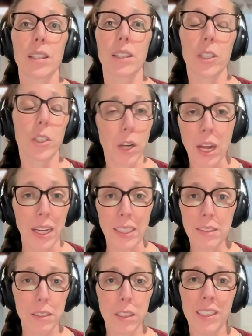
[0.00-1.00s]
You're
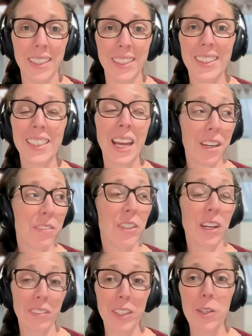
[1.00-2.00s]
not. Not if
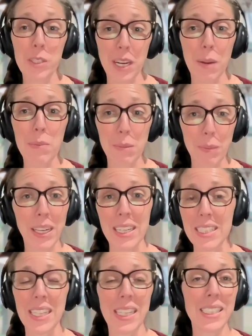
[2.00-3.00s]
you're having those types of
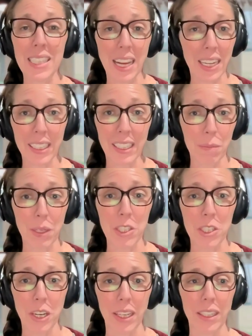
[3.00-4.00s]
meetings. That's not getting
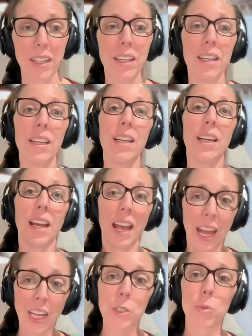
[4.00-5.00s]
much done.
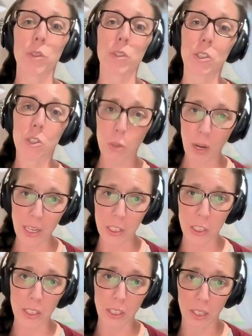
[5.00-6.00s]
Actual
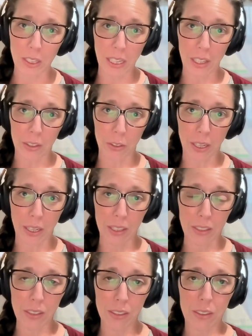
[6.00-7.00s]
traction, on the other
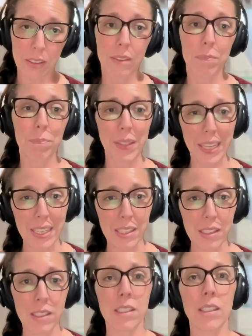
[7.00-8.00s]
hand,
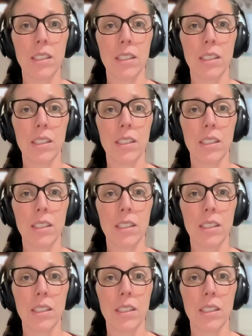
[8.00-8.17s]
is